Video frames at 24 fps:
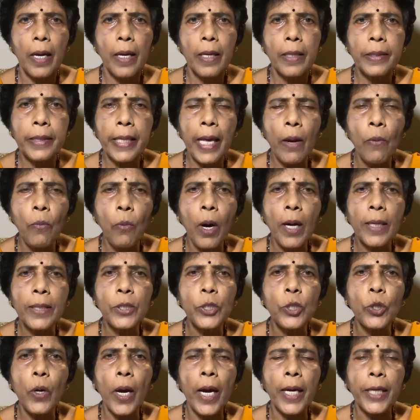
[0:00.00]
They want
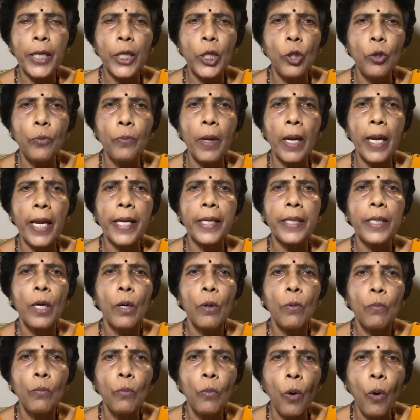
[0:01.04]
to
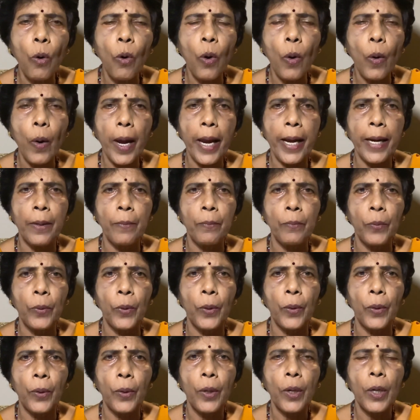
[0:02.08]
accumulate more and
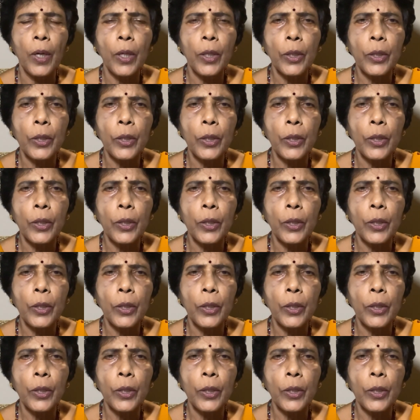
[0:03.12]
more,